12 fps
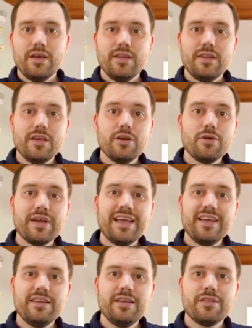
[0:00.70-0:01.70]
In the year
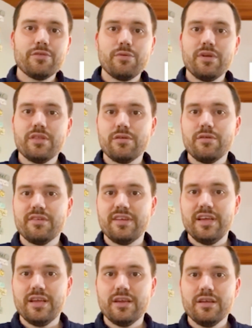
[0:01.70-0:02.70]
AD
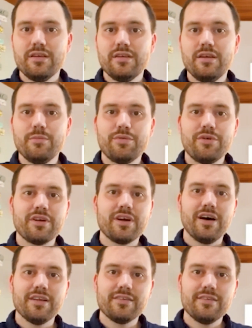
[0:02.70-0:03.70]
313, Emperor
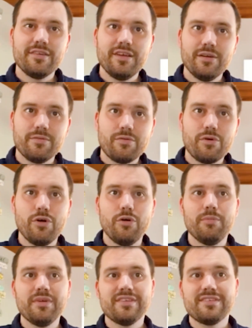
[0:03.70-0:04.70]
Constantine of
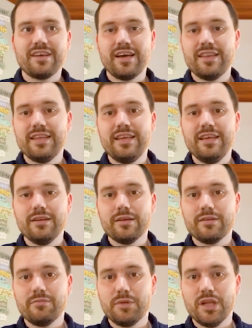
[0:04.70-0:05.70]
Rome signed the
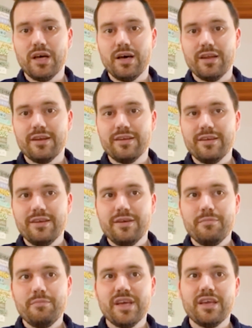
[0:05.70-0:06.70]
Edict of Milan,
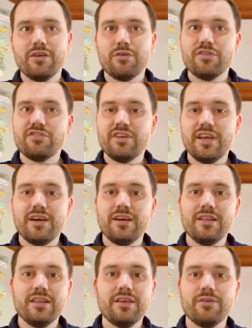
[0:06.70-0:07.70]
making
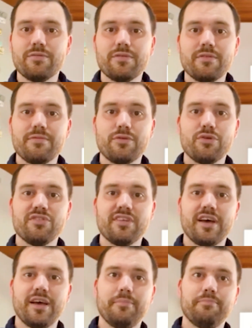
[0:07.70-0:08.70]
Christianity legal for the first
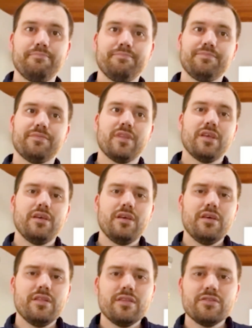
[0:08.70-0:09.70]
time.
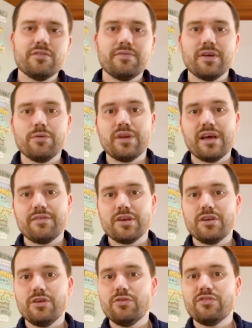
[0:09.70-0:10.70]
This event would have a
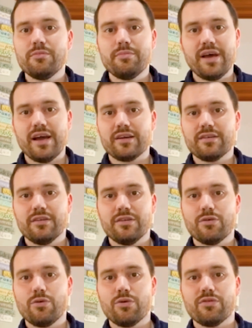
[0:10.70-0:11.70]
huge impact on the
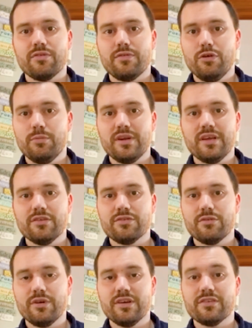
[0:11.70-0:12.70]
course of human
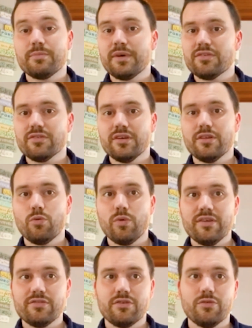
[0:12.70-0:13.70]
history, especially in the
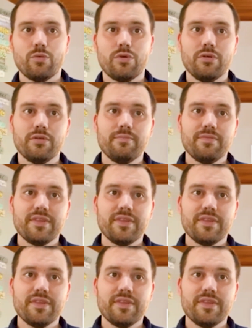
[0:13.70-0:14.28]
Western world,